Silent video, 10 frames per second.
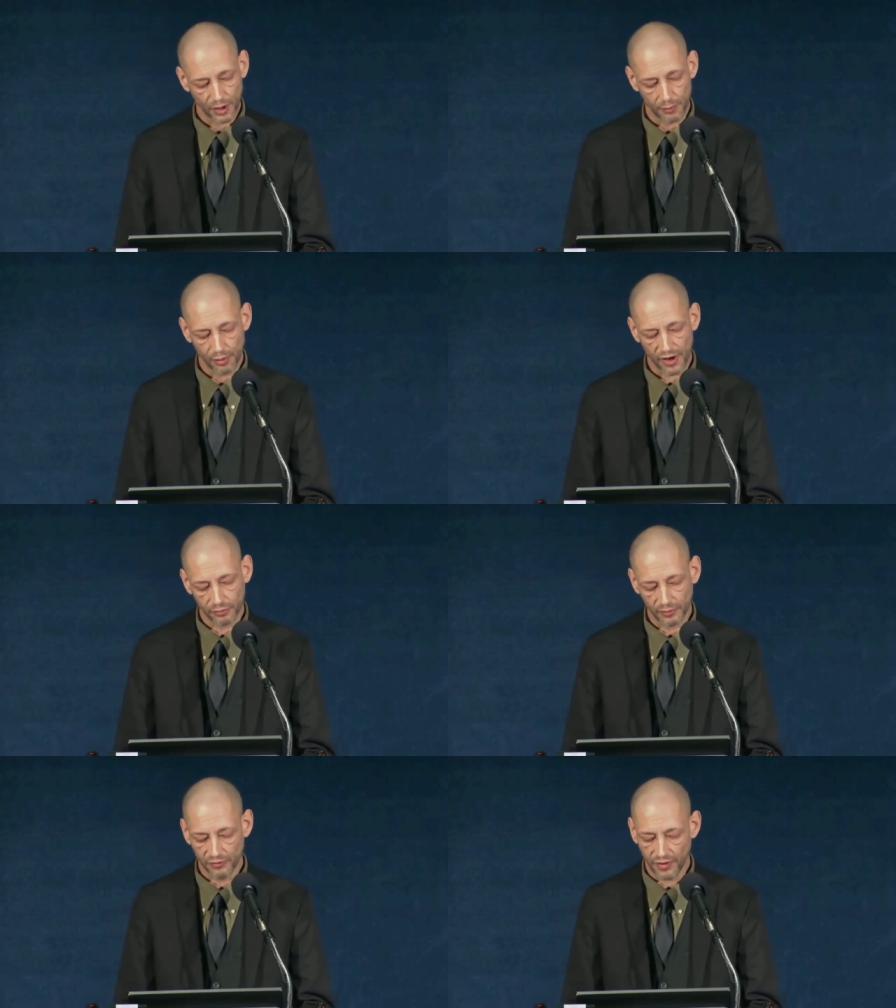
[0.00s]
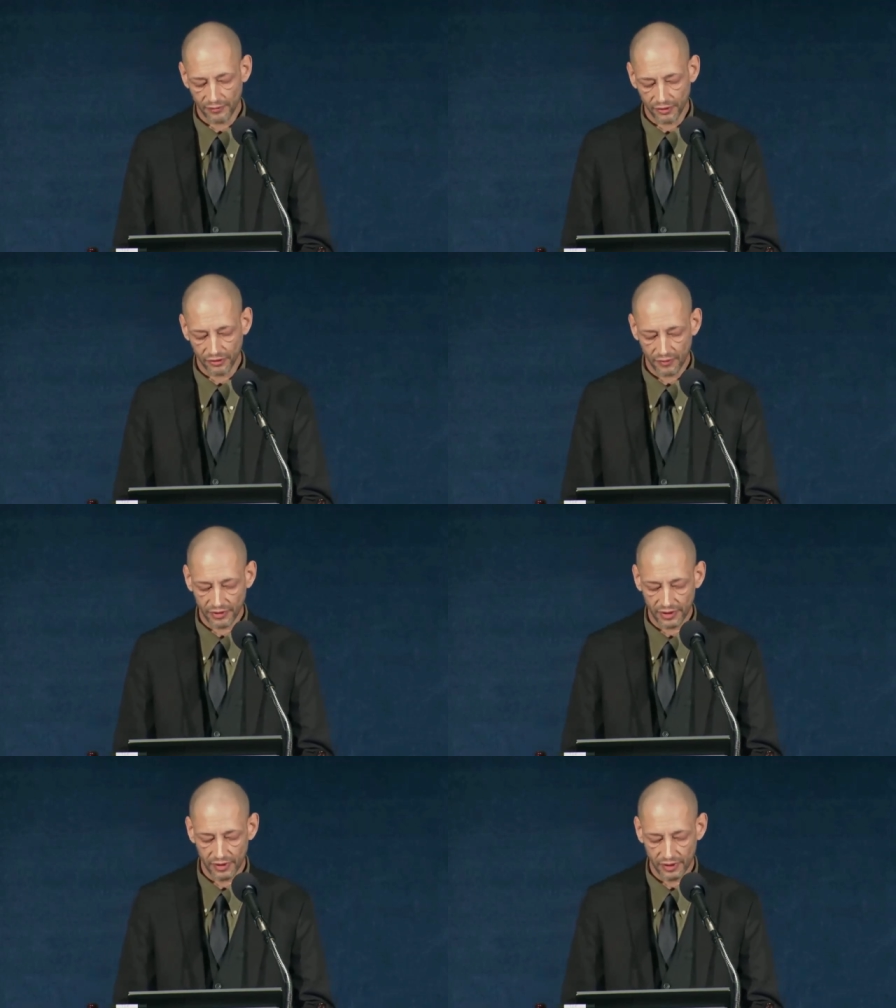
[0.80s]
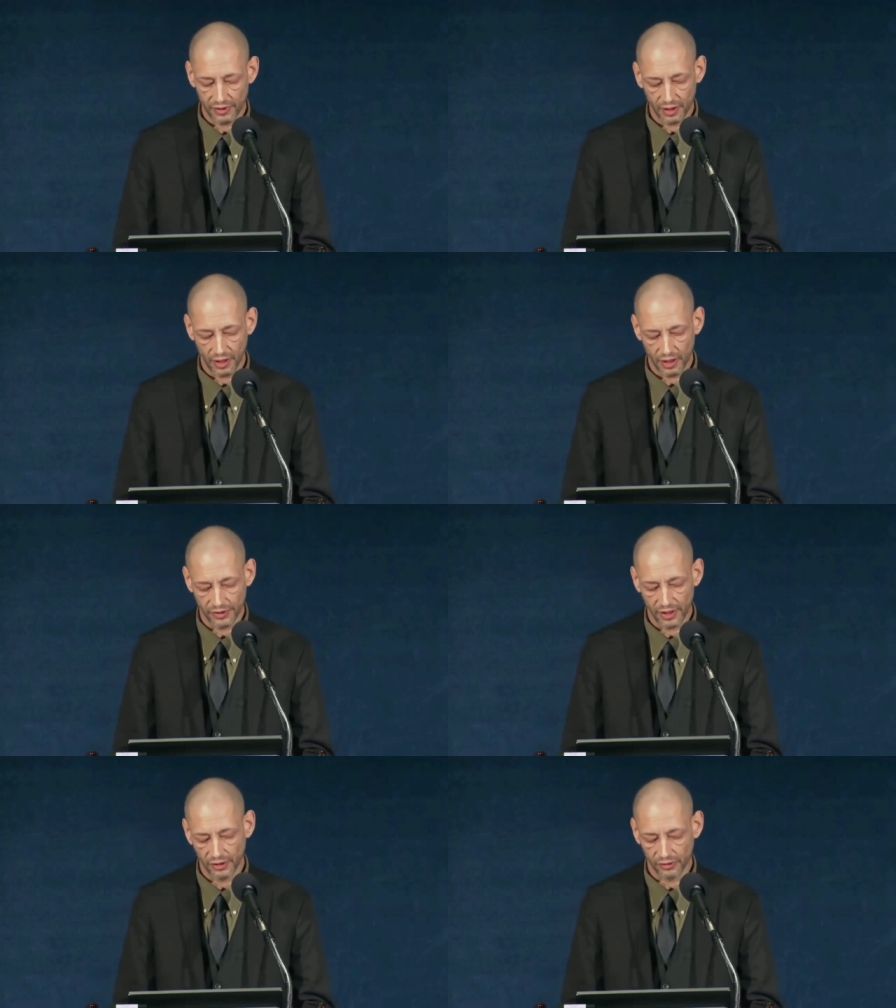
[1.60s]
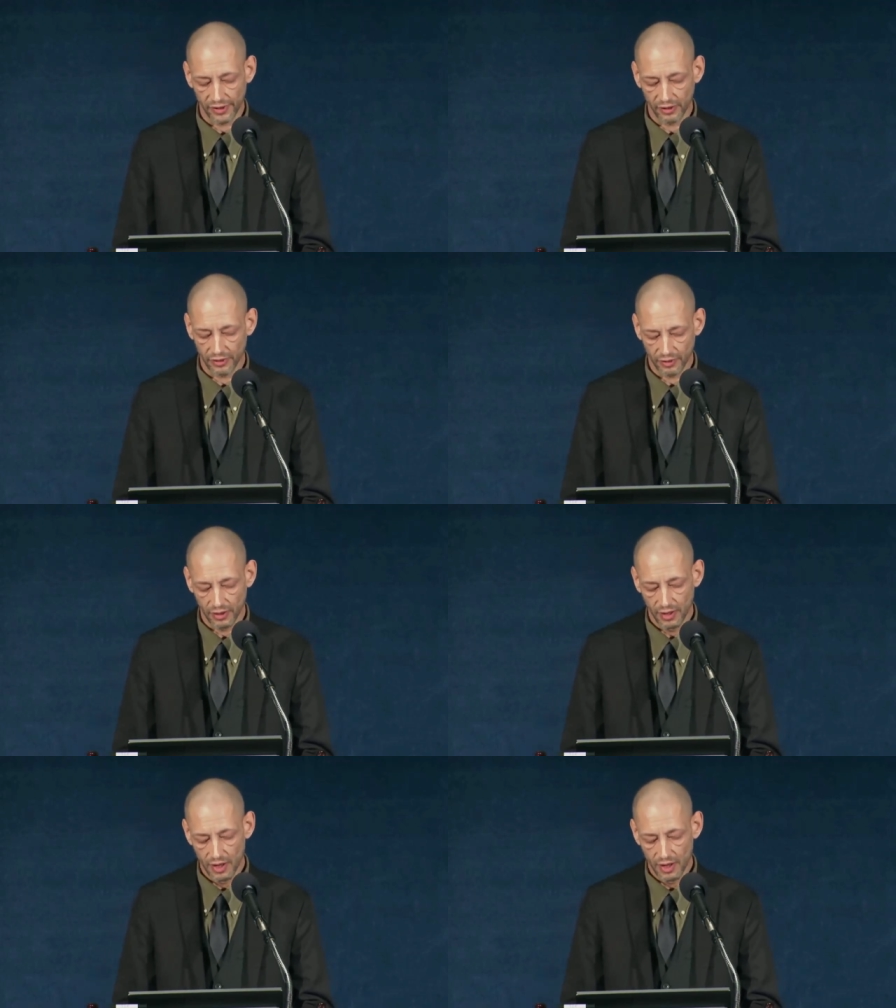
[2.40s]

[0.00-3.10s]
Approximately five to seven uh, days later, the